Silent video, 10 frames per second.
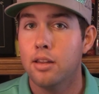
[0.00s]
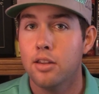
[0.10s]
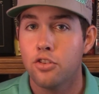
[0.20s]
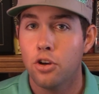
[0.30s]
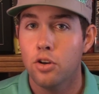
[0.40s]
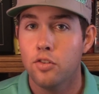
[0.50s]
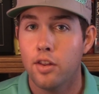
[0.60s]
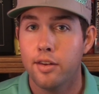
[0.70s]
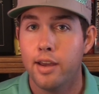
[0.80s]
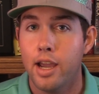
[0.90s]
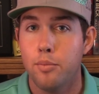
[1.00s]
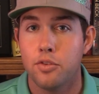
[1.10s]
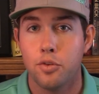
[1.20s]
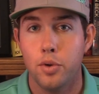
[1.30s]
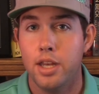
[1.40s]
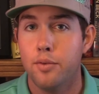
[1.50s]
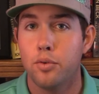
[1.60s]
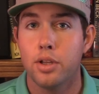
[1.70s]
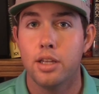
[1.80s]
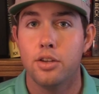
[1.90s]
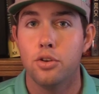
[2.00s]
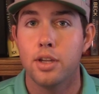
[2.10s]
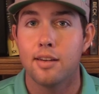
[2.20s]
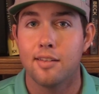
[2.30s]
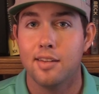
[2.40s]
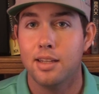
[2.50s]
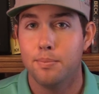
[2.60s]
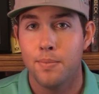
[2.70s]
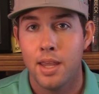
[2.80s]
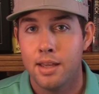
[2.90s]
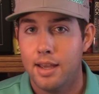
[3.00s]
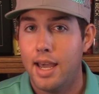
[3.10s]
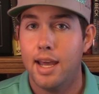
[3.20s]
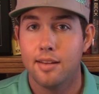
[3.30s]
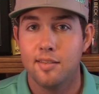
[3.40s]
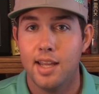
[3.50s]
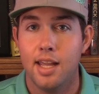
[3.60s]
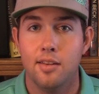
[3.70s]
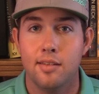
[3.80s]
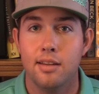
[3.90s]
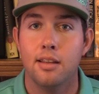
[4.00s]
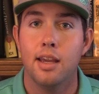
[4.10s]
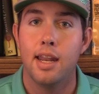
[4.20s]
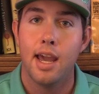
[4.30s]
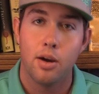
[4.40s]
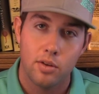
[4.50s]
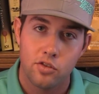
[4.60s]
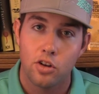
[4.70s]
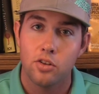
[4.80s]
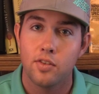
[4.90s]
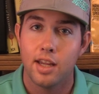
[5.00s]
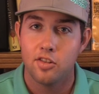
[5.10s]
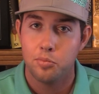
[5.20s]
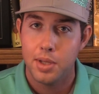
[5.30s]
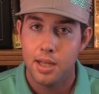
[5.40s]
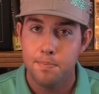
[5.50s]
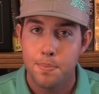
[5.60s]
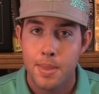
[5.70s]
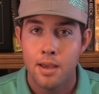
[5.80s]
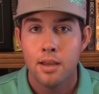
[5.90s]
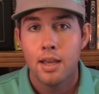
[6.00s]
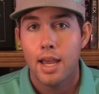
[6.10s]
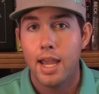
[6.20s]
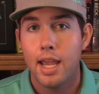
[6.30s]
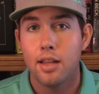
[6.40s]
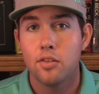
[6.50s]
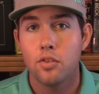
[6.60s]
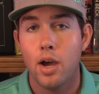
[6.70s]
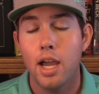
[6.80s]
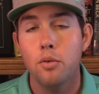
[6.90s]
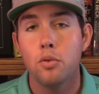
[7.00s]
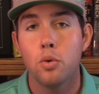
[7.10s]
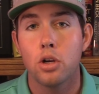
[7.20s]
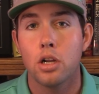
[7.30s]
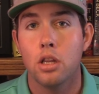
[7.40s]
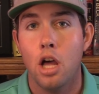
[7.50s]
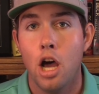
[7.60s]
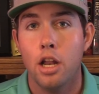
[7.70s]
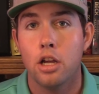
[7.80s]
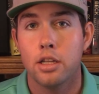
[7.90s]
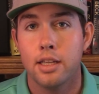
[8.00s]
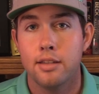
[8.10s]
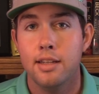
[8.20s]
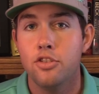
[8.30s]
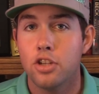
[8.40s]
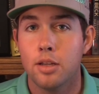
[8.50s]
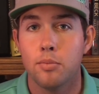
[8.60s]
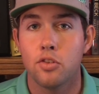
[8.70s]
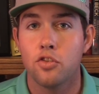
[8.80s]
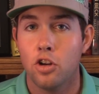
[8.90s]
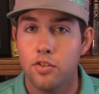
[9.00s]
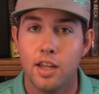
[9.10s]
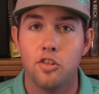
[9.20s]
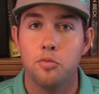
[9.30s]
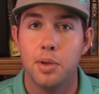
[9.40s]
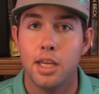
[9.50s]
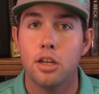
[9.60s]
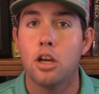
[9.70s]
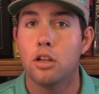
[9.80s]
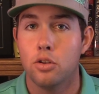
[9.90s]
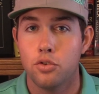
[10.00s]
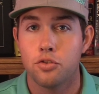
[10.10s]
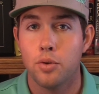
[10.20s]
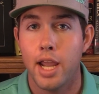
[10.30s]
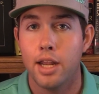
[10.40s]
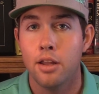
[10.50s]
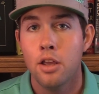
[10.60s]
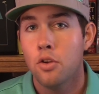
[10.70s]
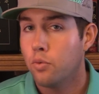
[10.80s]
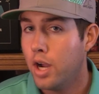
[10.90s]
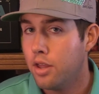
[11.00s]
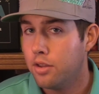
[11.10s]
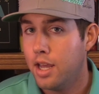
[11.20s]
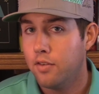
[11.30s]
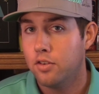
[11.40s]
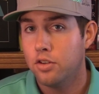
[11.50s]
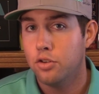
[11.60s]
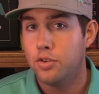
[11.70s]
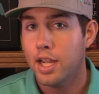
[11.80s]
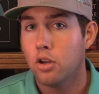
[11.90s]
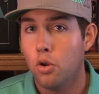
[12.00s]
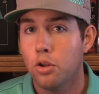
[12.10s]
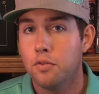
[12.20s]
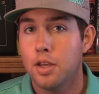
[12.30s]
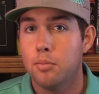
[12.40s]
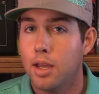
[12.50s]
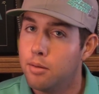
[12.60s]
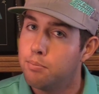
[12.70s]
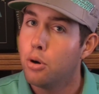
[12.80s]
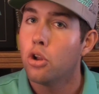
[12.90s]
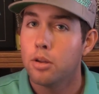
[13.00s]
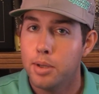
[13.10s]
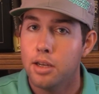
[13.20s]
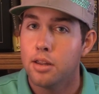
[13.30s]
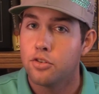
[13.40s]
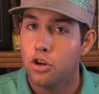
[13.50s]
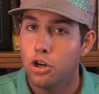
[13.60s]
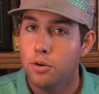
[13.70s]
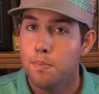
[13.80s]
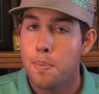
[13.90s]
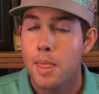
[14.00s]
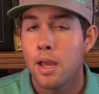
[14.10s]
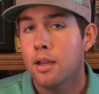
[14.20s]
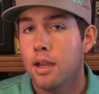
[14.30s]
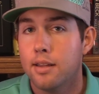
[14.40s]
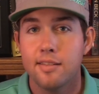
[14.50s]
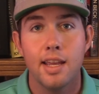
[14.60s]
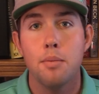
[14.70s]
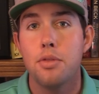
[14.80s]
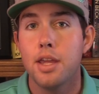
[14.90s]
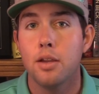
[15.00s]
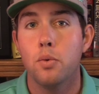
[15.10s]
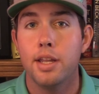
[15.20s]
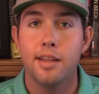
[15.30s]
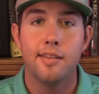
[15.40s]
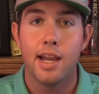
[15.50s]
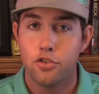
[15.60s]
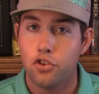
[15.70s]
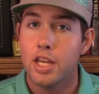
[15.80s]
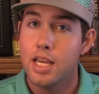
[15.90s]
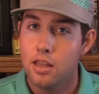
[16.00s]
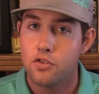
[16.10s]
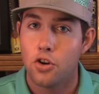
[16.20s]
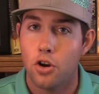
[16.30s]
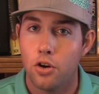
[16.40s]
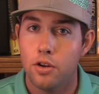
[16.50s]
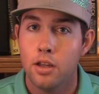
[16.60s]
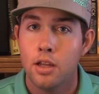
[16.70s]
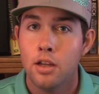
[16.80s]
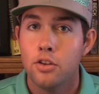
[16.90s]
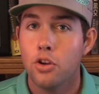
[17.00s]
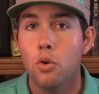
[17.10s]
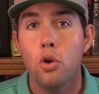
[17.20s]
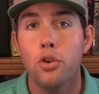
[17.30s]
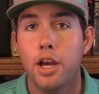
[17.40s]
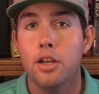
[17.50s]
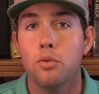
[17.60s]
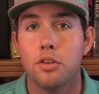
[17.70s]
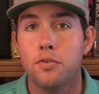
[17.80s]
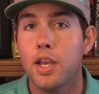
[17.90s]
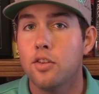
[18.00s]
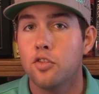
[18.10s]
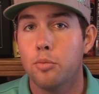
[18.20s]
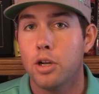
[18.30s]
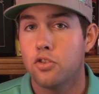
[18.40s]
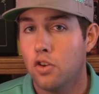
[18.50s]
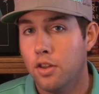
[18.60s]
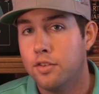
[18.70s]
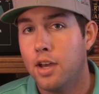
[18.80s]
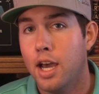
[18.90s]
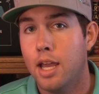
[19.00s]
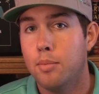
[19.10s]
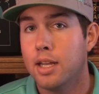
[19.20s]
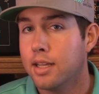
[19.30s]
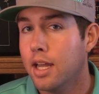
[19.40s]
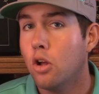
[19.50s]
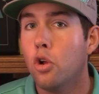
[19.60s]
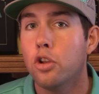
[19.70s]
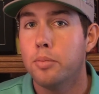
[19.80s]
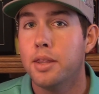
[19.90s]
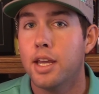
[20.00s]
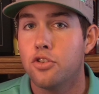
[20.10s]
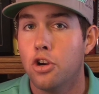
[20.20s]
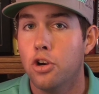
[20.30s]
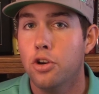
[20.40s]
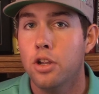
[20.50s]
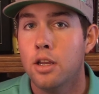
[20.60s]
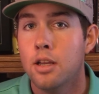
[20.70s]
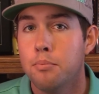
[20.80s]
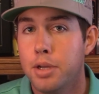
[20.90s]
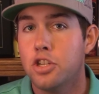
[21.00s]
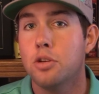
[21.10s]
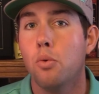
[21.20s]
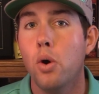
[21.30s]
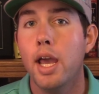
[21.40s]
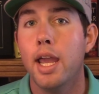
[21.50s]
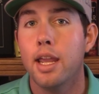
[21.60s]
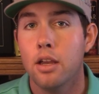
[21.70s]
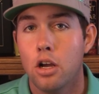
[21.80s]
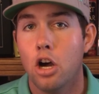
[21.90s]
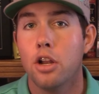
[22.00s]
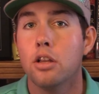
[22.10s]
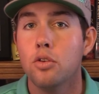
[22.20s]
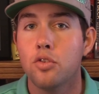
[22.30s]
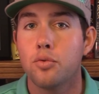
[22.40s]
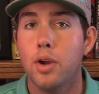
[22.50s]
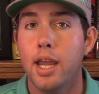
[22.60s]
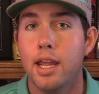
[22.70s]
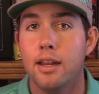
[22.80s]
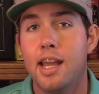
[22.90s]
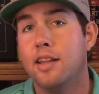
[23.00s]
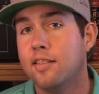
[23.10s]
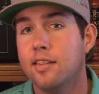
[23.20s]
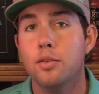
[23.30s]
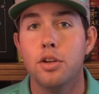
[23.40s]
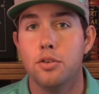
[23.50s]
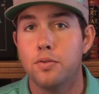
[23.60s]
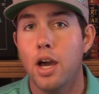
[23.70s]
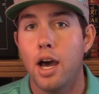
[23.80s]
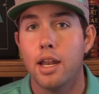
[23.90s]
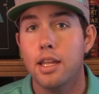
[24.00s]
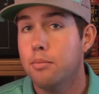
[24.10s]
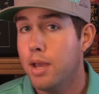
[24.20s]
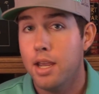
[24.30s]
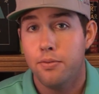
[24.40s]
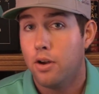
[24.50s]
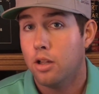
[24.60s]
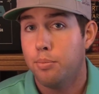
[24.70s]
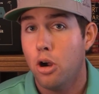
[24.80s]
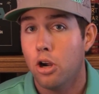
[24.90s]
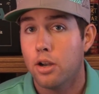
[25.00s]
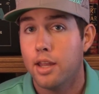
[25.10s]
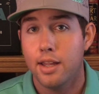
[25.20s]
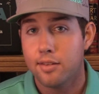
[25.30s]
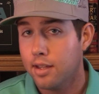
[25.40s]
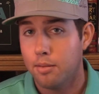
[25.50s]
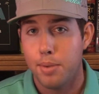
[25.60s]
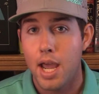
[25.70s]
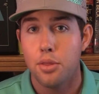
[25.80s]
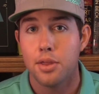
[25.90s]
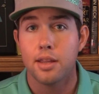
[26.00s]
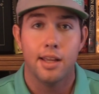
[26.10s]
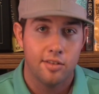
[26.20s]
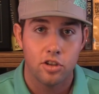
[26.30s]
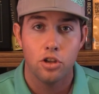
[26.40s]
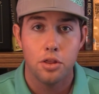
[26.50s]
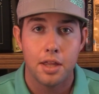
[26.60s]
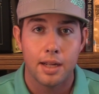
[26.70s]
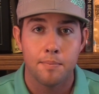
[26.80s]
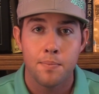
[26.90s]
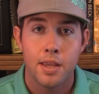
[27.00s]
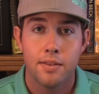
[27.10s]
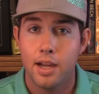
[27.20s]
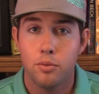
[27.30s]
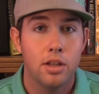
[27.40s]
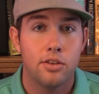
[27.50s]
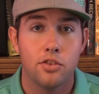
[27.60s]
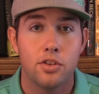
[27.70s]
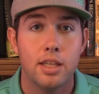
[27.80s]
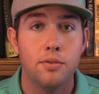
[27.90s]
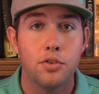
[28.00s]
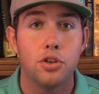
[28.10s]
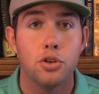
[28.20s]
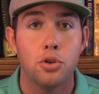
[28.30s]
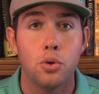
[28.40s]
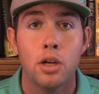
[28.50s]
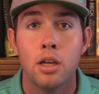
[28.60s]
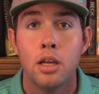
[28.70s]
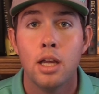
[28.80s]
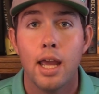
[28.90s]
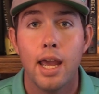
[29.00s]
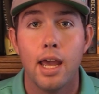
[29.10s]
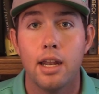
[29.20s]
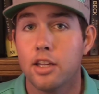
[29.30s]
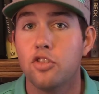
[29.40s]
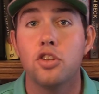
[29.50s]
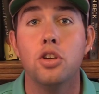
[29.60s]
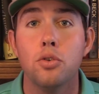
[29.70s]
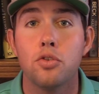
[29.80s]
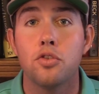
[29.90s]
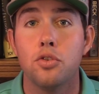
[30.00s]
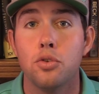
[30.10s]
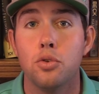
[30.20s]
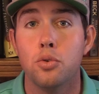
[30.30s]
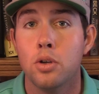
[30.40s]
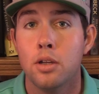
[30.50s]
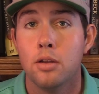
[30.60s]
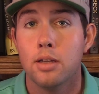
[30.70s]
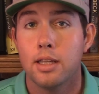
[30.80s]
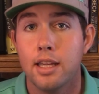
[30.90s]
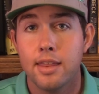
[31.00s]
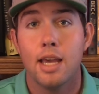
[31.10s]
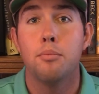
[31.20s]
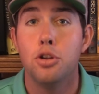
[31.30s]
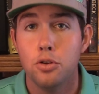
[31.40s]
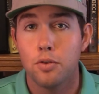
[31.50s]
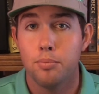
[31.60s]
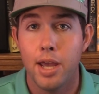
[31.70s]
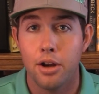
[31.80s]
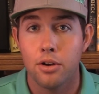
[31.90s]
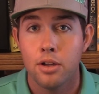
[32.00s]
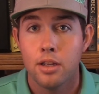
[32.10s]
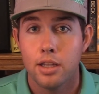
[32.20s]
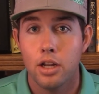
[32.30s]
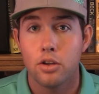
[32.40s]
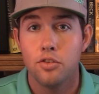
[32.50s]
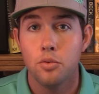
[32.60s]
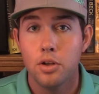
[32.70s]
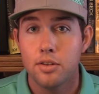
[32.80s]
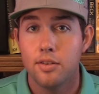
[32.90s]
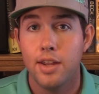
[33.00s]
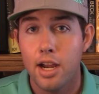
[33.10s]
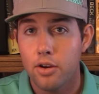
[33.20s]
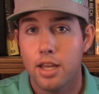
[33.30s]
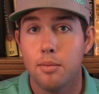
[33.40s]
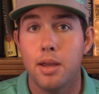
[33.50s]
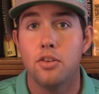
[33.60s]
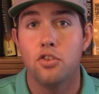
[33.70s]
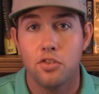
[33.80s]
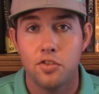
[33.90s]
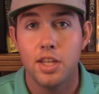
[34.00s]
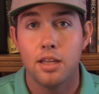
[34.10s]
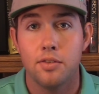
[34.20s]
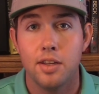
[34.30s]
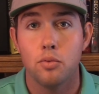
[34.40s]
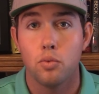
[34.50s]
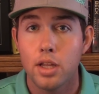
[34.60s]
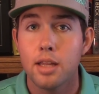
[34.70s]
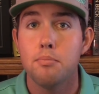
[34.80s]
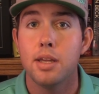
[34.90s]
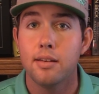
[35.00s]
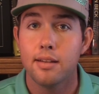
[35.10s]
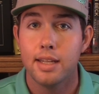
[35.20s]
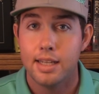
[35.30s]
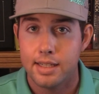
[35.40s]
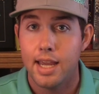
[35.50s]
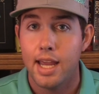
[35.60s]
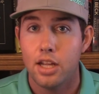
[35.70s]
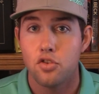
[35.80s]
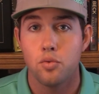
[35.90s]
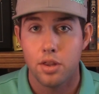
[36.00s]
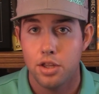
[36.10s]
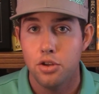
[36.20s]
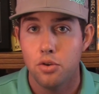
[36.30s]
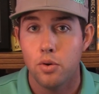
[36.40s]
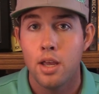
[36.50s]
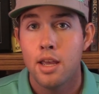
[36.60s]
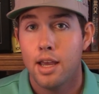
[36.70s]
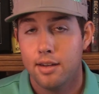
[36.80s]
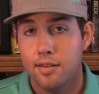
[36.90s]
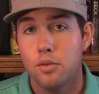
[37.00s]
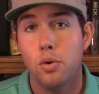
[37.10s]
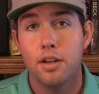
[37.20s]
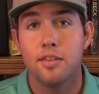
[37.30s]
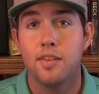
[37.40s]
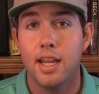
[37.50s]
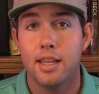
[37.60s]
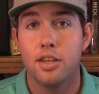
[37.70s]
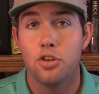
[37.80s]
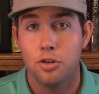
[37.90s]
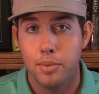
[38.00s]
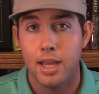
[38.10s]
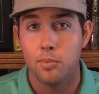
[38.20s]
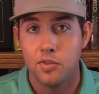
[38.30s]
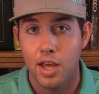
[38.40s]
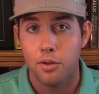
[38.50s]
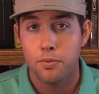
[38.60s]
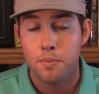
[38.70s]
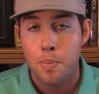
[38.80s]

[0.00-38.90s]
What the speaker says: the turns all the time, and so we never really do get to see him at a standstill and how he starts that spin. And so I would work a lot on teaching him to start that spin on a loose rein rather than having you take a hold of him and pull him into the turn. And the same thing when he is actually in the turn. Don't hold on to his face so much all the time and kind of hold him in that turn. Pitch him away on a loose rein and see what you've got. It may fall apart, and that's not a bad thing. That's a good thing. That really just gives you an excuse to get that maneuver better. Because you want to dare him and just see if he really mentally engaged with you and does he want to stay in that turn by himself.